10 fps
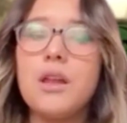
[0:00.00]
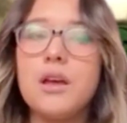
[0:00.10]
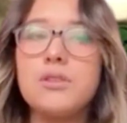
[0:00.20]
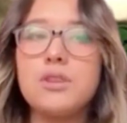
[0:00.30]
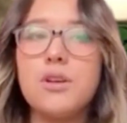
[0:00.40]

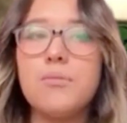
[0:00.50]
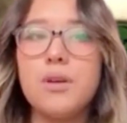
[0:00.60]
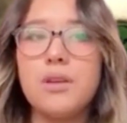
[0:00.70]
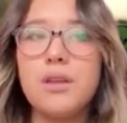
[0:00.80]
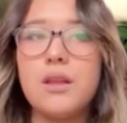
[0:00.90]
atom
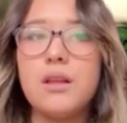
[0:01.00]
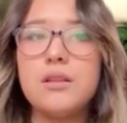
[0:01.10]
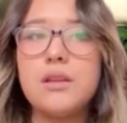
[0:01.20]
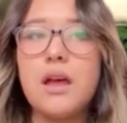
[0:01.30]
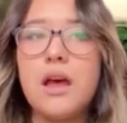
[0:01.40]

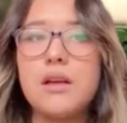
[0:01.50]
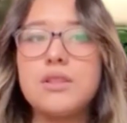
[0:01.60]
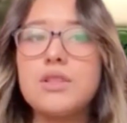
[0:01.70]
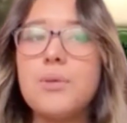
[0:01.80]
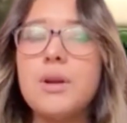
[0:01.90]
that
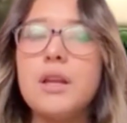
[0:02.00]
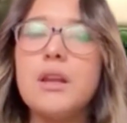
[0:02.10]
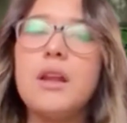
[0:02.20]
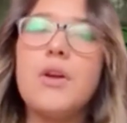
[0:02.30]
discovered in